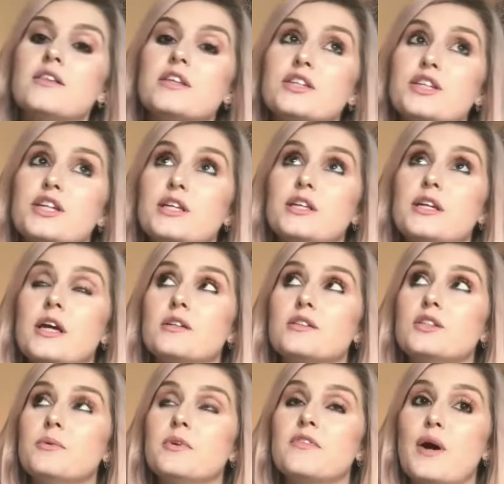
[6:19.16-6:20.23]
I think
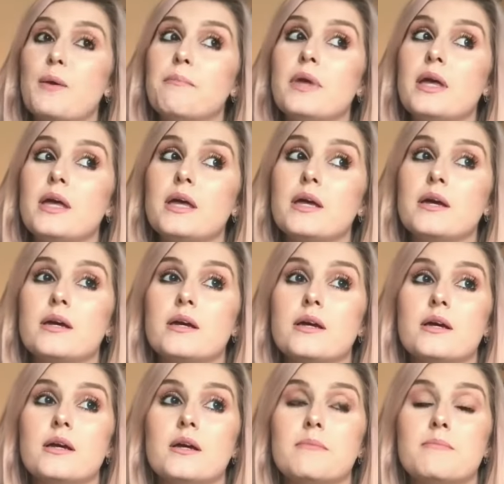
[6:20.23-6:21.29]
she would have had me,
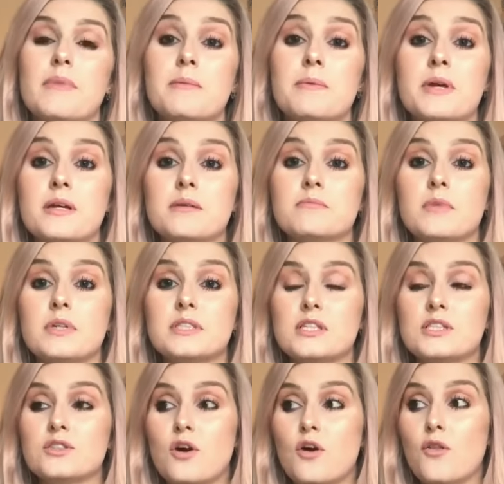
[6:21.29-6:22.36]
maybe my
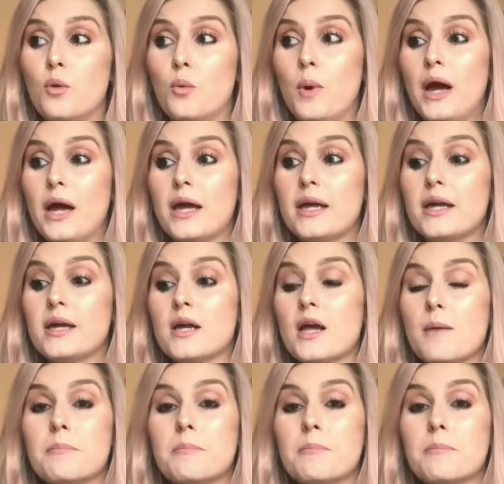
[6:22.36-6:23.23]
sister on the way,